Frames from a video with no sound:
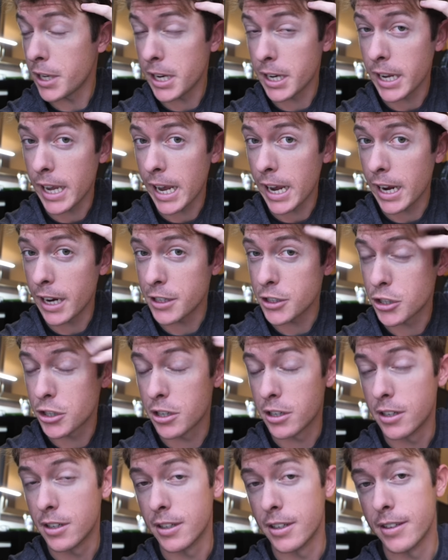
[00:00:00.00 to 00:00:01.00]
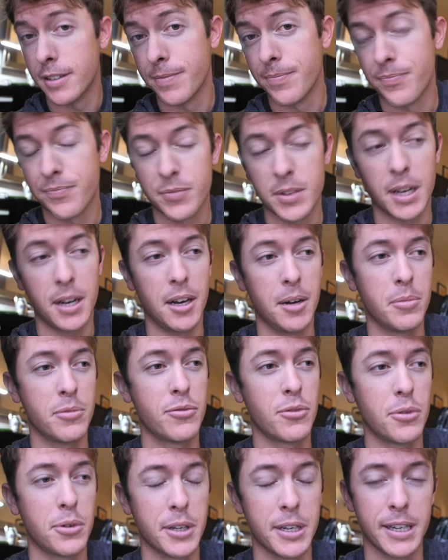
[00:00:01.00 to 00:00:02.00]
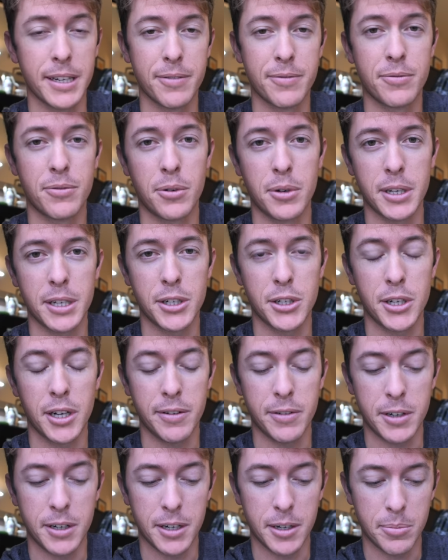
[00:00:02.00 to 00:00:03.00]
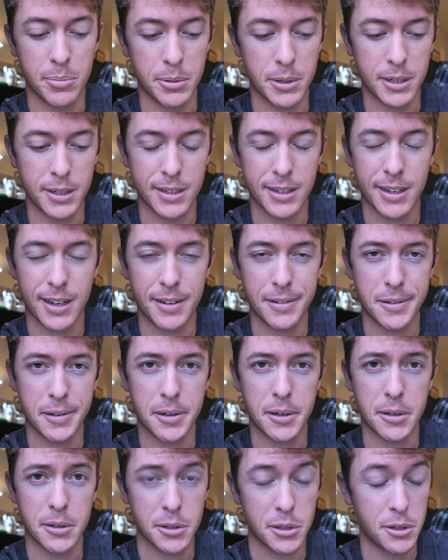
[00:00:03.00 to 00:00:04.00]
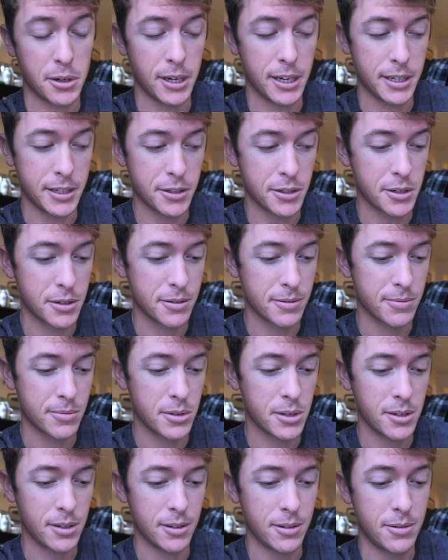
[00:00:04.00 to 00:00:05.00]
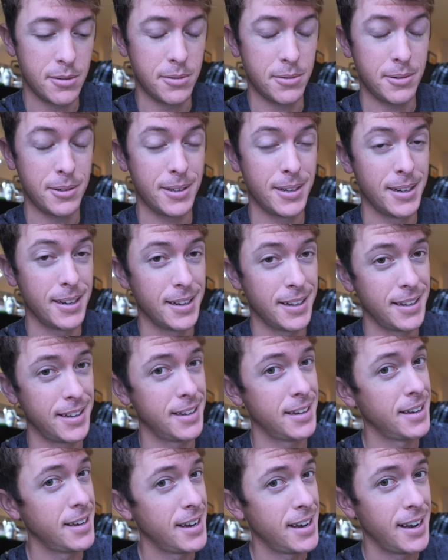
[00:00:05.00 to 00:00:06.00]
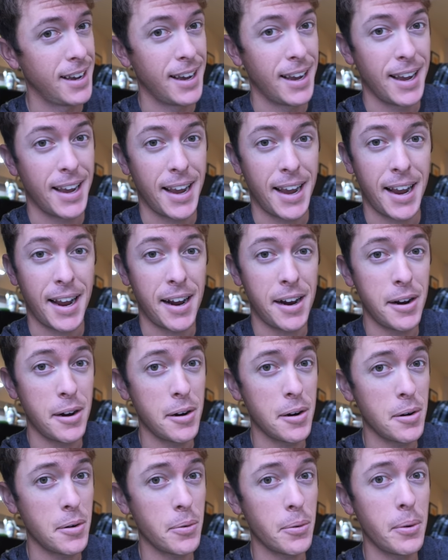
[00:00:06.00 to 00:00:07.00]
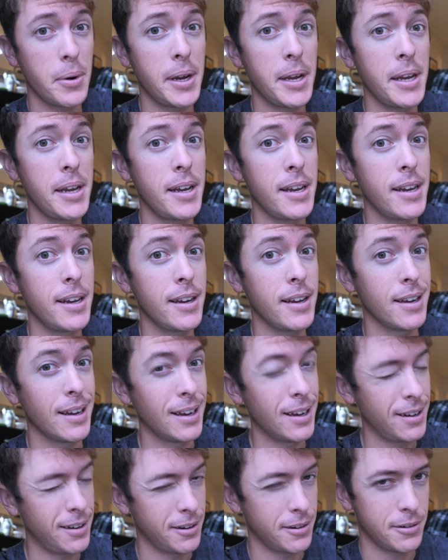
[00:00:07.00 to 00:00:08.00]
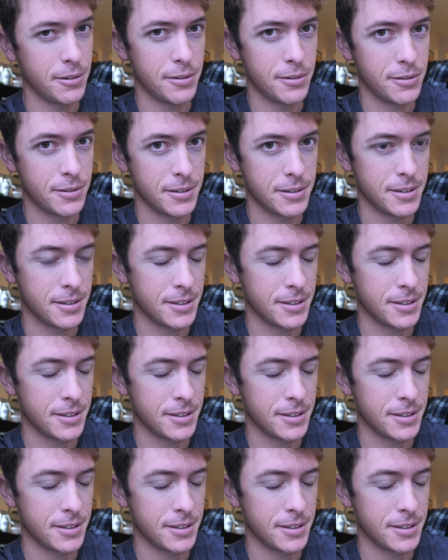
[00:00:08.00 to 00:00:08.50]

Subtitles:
engaged before they shave it up and I look all strange. So here we go.